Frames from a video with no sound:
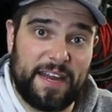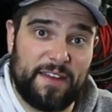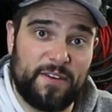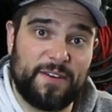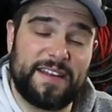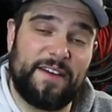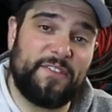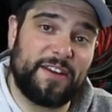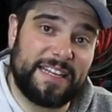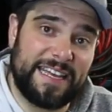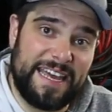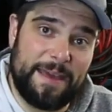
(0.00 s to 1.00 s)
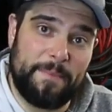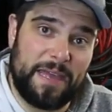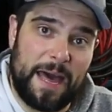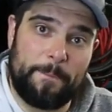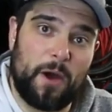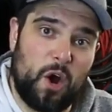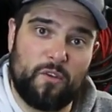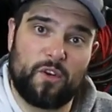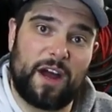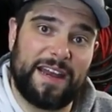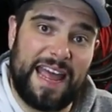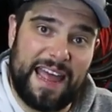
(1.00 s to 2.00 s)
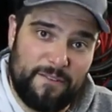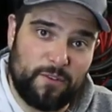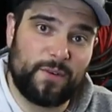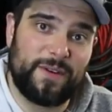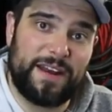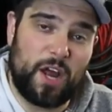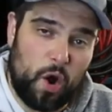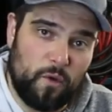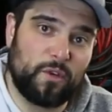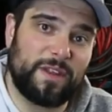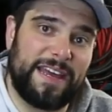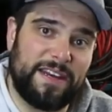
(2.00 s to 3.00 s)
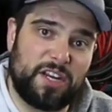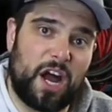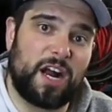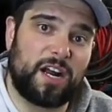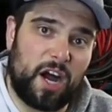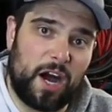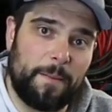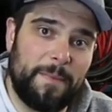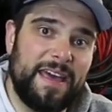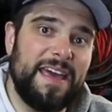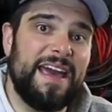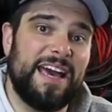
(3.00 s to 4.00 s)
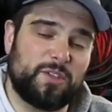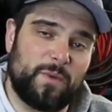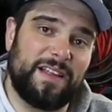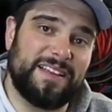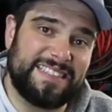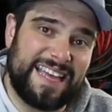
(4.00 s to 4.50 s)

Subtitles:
other, definitely hit me up over on evergreenoverland.com as well as